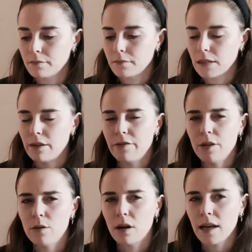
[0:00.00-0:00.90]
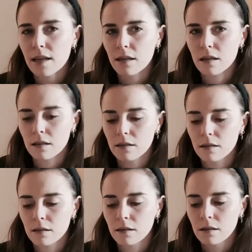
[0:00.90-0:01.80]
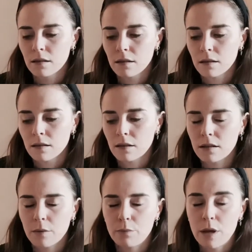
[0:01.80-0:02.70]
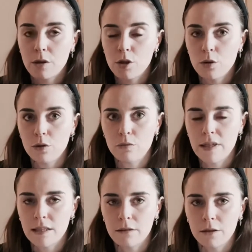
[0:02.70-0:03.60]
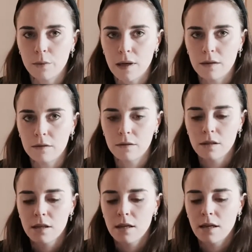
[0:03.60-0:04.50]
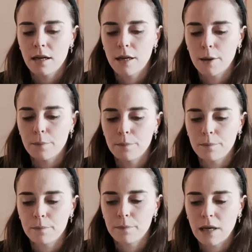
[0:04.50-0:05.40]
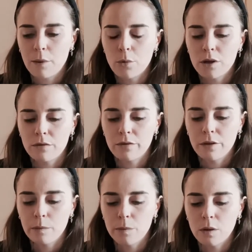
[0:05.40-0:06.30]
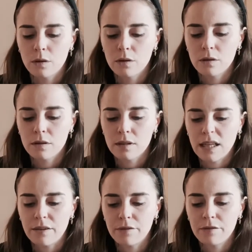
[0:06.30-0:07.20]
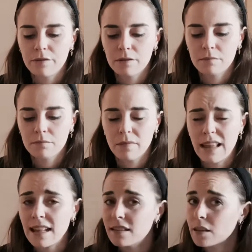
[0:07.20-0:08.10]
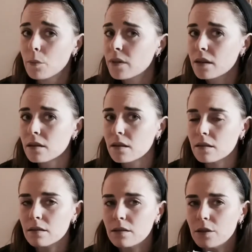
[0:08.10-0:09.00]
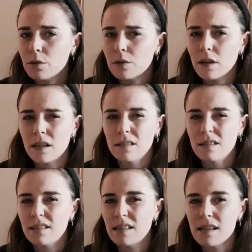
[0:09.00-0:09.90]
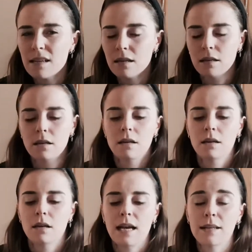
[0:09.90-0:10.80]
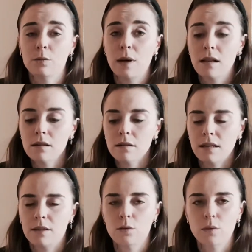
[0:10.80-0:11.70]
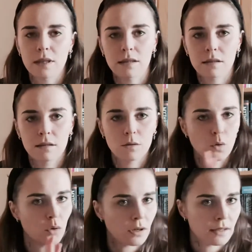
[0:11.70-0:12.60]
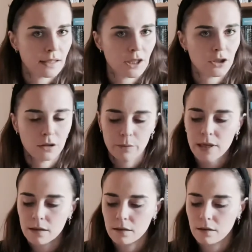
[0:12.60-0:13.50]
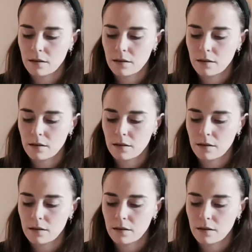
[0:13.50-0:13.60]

if you like, because I'm a huge reader as well, and I'm always reviewing books, if that's something that you would like to see, as well as all this organisation bits,